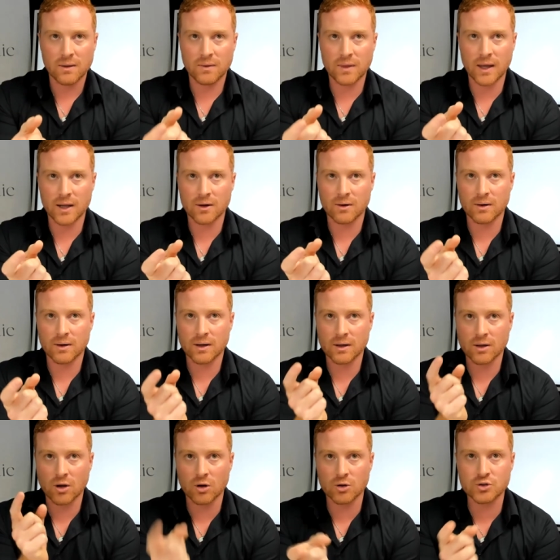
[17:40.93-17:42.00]
that are in a
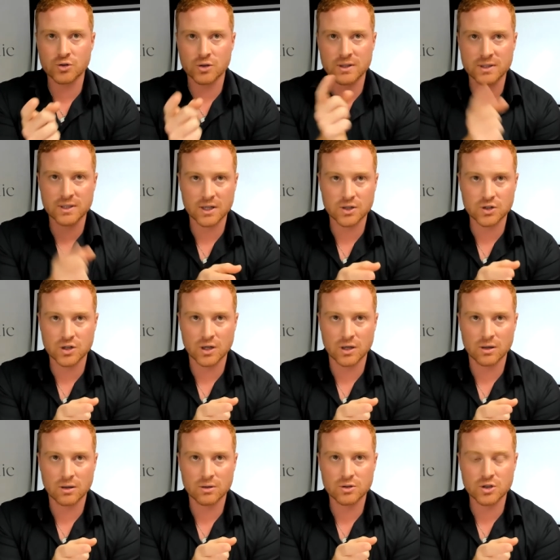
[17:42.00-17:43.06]

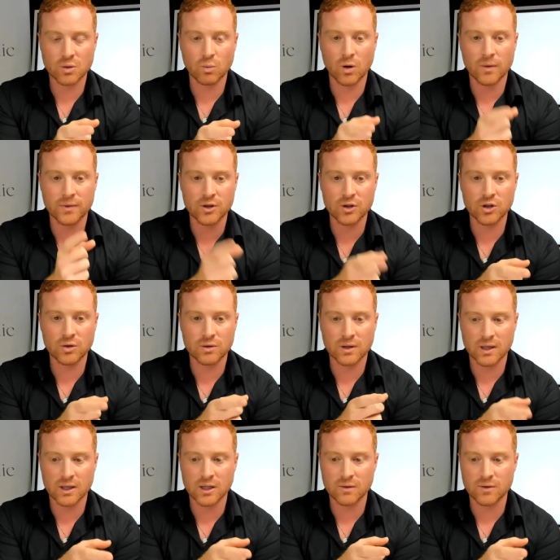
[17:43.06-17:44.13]
contradiction to what
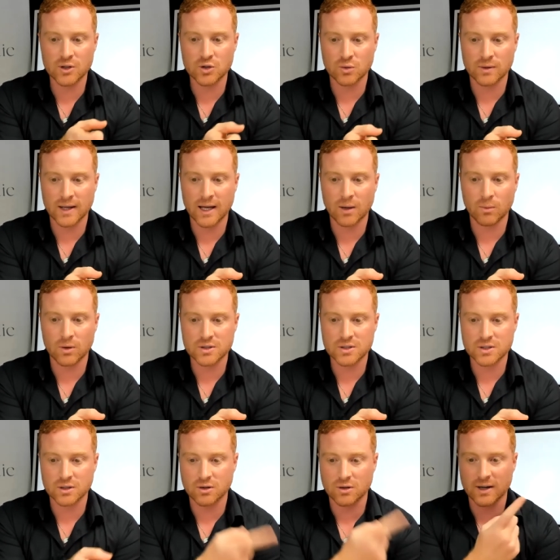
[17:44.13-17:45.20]
the individual now wants
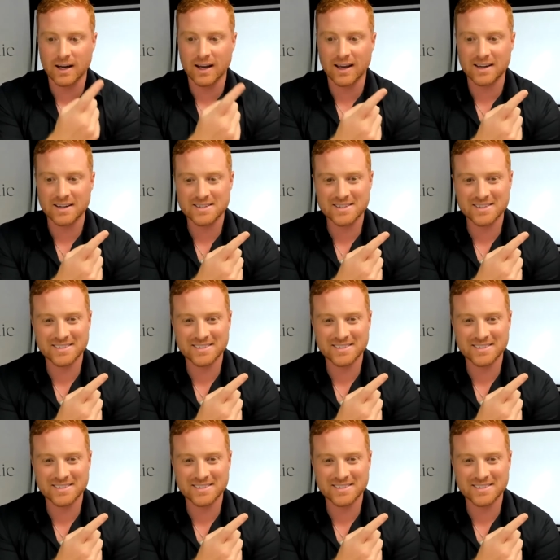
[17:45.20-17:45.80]
to create.